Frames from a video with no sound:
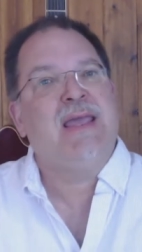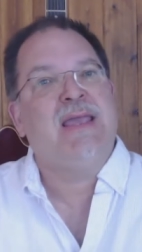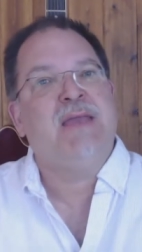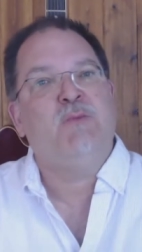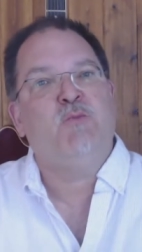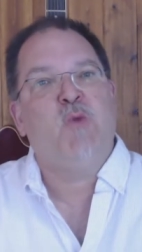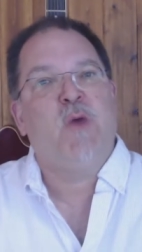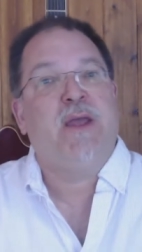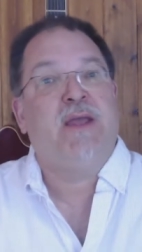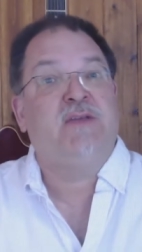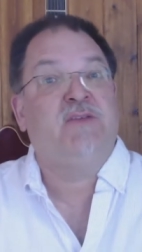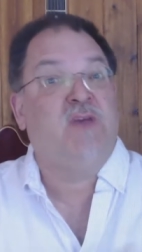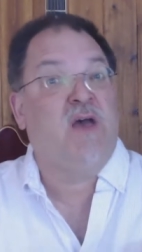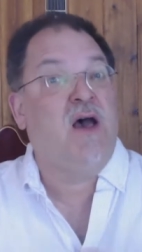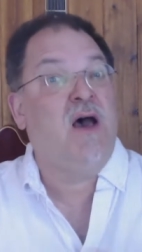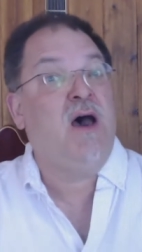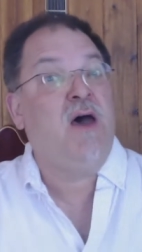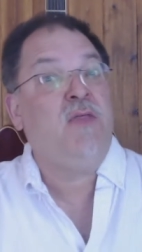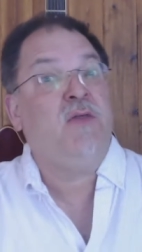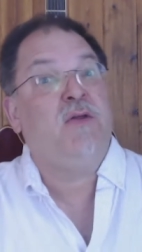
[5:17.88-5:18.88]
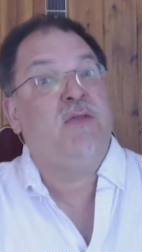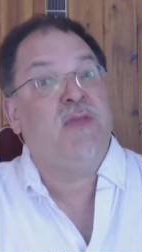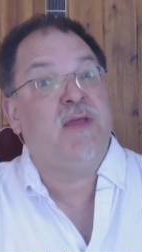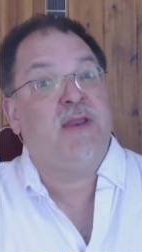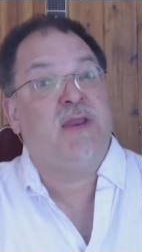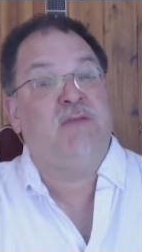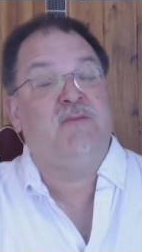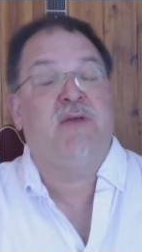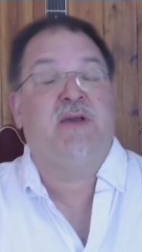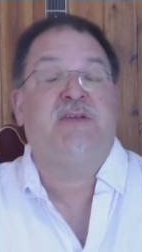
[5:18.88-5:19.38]
in ways other
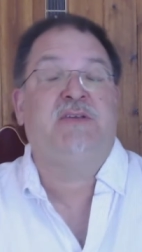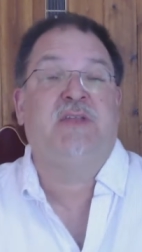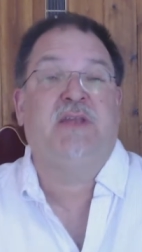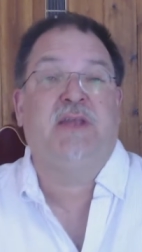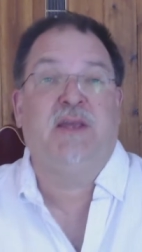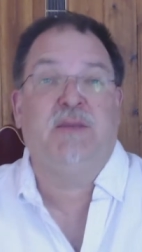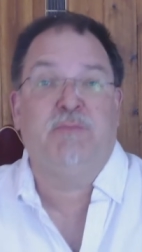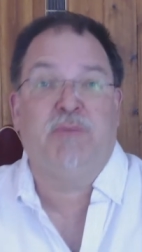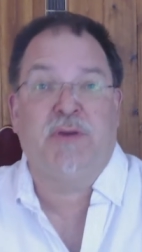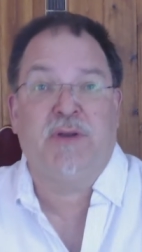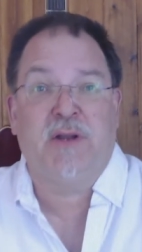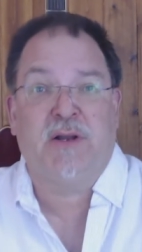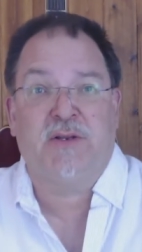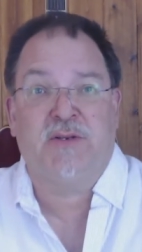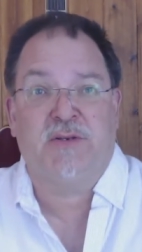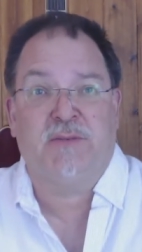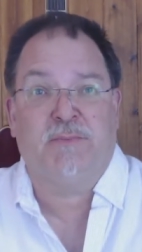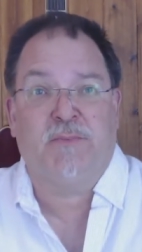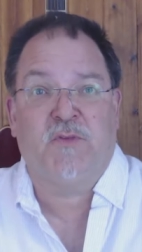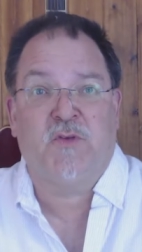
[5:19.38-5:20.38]
than investing in production.